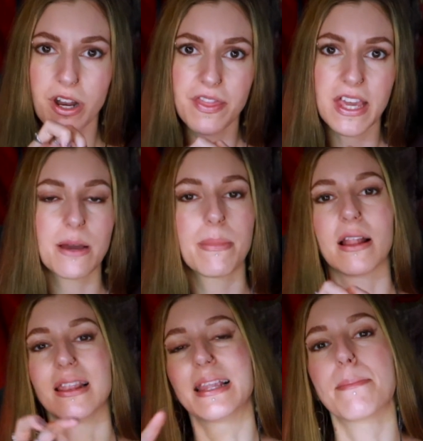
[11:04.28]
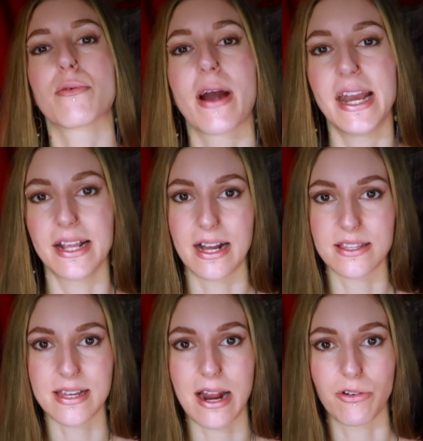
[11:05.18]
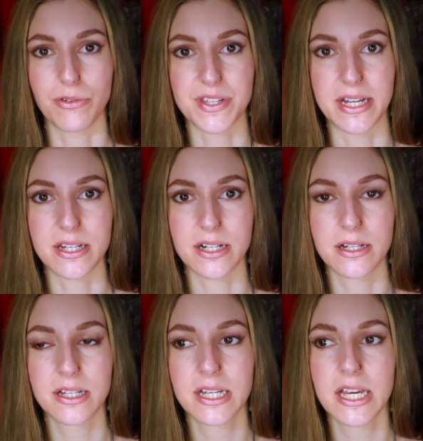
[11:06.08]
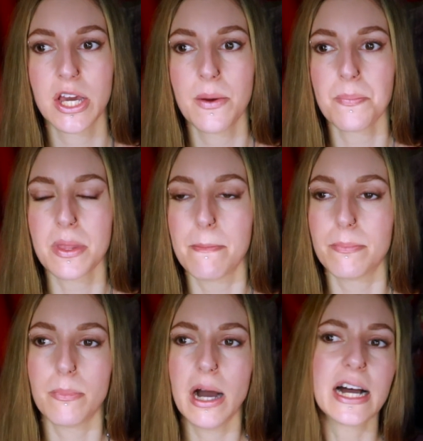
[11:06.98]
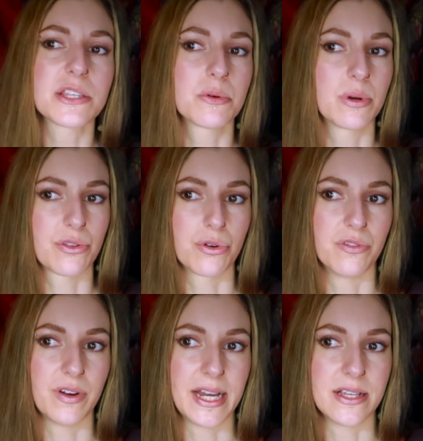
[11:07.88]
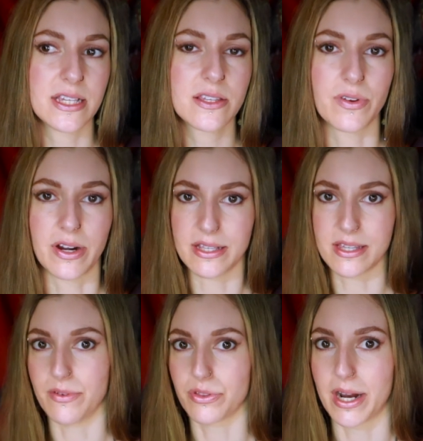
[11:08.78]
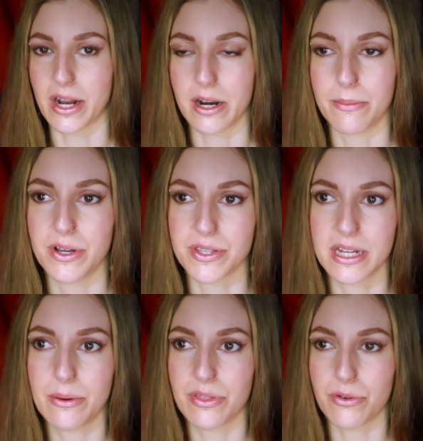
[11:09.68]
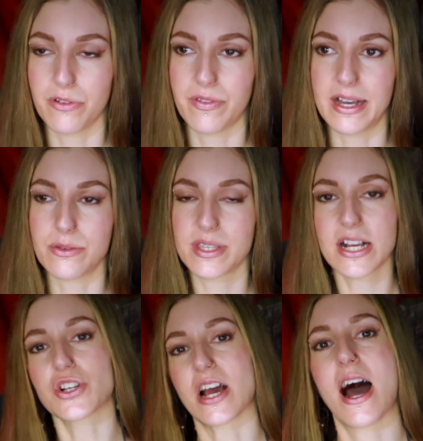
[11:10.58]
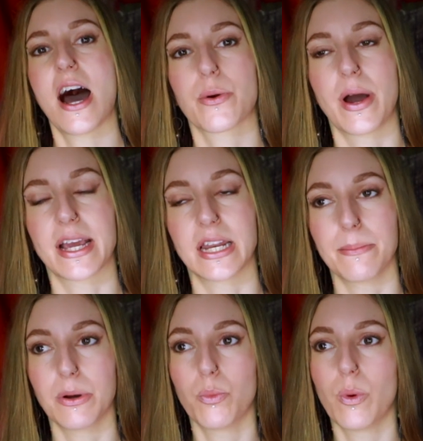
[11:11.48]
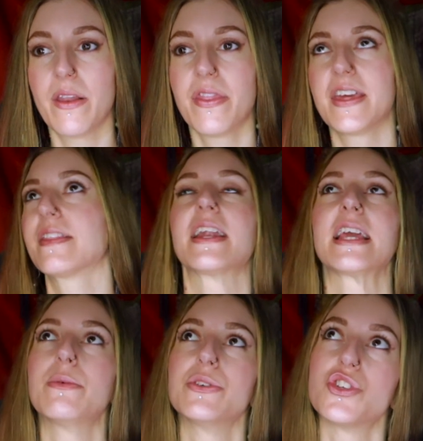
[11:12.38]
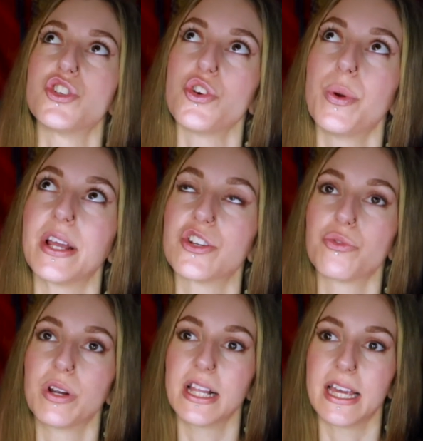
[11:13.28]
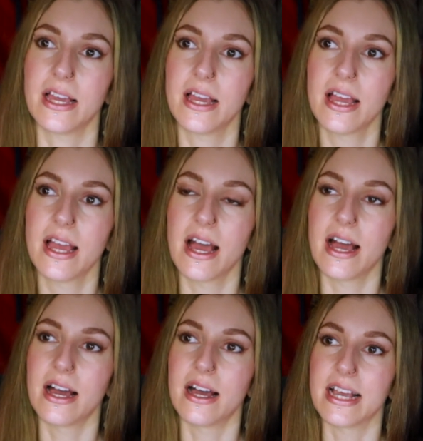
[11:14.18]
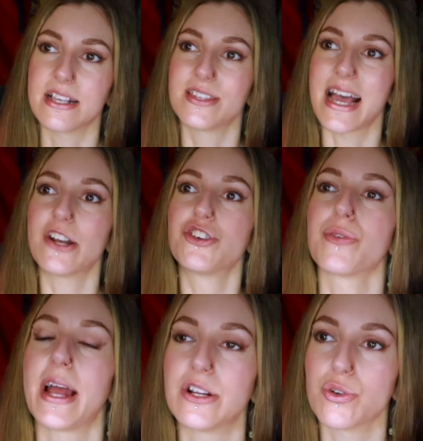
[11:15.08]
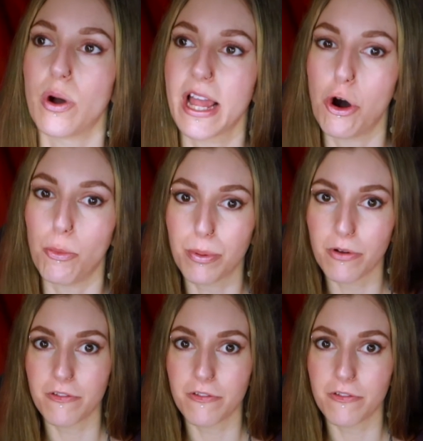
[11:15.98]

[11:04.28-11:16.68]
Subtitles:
to think about liberating that sacral center. My husband went through a phase, he's a very seventh ray kind of person. He went through a phase, it was actually a heart awakening, but one thing that he was doing to really exaggerate or help